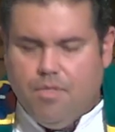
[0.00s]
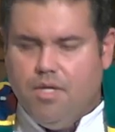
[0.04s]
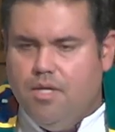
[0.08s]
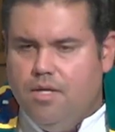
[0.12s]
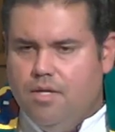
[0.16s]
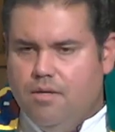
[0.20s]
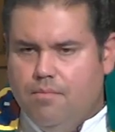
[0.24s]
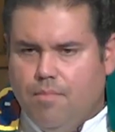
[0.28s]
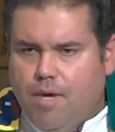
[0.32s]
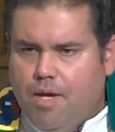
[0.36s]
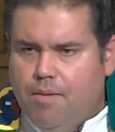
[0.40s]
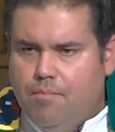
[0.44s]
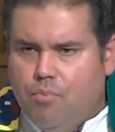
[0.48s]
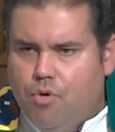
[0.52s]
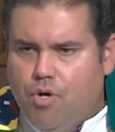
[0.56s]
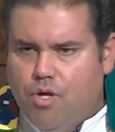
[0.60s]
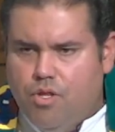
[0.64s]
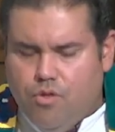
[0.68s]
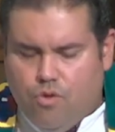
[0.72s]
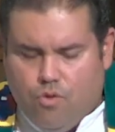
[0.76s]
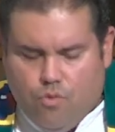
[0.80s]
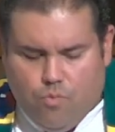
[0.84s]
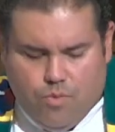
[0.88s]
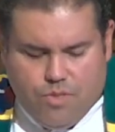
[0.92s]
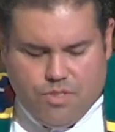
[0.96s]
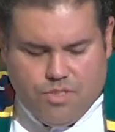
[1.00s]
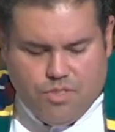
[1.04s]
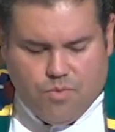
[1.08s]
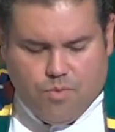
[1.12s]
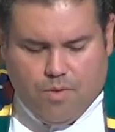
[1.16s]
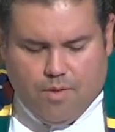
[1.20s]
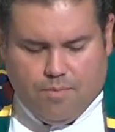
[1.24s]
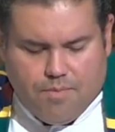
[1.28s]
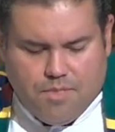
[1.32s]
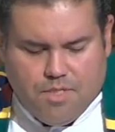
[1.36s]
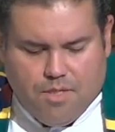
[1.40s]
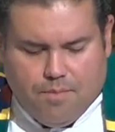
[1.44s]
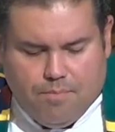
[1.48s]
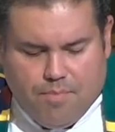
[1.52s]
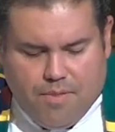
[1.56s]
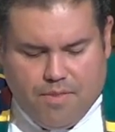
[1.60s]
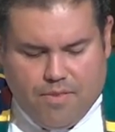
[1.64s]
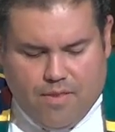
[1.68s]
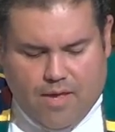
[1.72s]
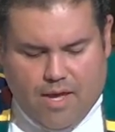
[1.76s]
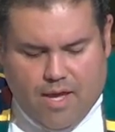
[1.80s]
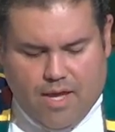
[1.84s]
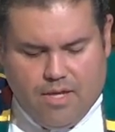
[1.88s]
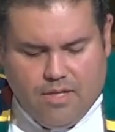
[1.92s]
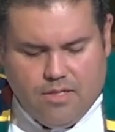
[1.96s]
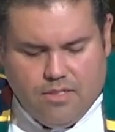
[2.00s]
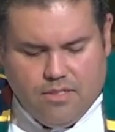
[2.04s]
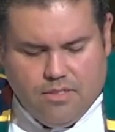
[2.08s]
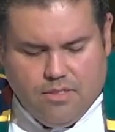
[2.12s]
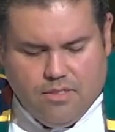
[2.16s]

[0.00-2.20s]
My brother was swept up in that.